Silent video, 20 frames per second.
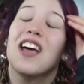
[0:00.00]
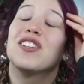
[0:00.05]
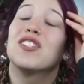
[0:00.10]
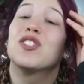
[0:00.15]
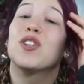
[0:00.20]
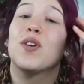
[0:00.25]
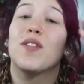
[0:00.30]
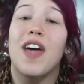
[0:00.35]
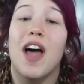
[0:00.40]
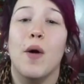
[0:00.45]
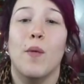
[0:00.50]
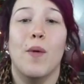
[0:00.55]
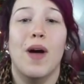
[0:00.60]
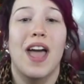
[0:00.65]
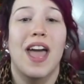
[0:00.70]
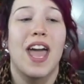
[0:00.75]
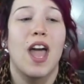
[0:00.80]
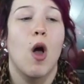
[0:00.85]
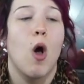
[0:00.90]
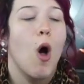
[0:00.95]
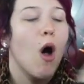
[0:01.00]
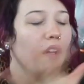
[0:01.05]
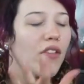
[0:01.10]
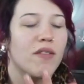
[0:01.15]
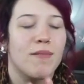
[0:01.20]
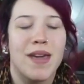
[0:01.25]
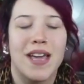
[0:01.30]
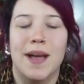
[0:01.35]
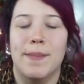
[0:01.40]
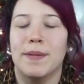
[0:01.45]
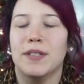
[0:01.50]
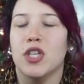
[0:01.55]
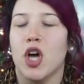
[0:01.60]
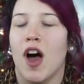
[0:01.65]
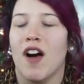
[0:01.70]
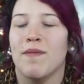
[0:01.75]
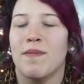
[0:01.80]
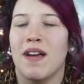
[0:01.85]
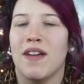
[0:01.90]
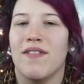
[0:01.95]
So that way all the makeup is
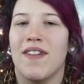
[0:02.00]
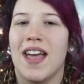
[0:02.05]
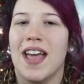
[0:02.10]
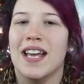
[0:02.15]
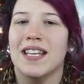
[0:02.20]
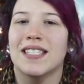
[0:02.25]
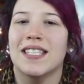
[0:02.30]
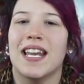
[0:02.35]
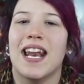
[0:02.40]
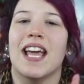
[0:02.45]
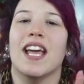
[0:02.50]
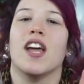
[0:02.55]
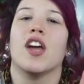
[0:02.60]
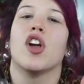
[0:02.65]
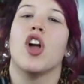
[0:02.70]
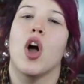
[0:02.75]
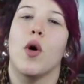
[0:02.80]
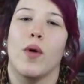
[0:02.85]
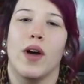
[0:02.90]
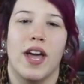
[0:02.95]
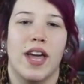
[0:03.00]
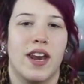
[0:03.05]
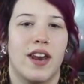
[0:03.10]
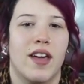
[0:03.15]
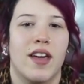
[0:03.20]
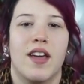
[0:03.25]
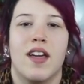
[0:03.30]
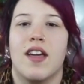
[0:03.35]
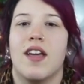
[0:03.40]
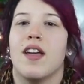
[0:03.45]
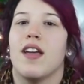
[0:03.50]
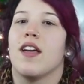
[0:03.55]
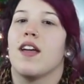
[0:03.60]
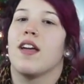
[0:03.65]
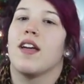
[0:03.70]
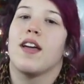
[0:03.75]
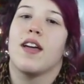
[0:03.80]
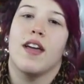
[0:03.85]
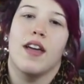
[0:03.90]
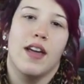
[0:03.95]
off my face and I can go in
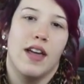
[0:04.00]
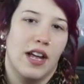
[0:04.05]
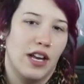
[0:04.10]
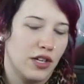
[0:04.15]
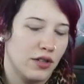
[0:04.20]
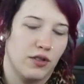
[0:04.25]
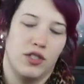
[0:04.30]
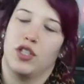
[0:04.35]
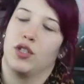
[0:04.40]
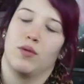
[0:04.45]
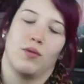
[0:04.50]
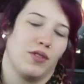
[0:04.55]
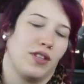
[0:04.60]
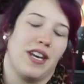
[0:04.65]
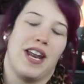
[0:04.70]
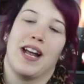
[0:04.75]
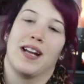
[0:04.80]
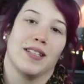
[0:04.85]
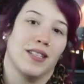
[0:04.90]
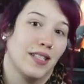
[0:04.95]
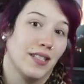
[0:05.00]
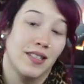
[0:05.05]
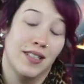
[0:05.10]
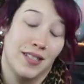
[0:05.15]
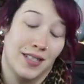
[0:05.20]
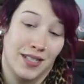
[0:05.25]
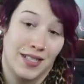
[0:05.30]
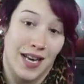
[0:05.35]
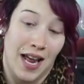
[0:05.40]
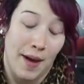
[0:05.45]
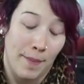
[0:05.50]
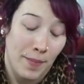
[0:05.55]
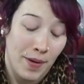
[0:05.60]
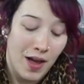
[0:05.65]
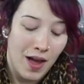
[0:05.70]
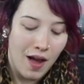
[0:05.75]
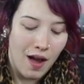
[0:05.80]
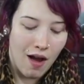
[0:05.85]
and do the next step.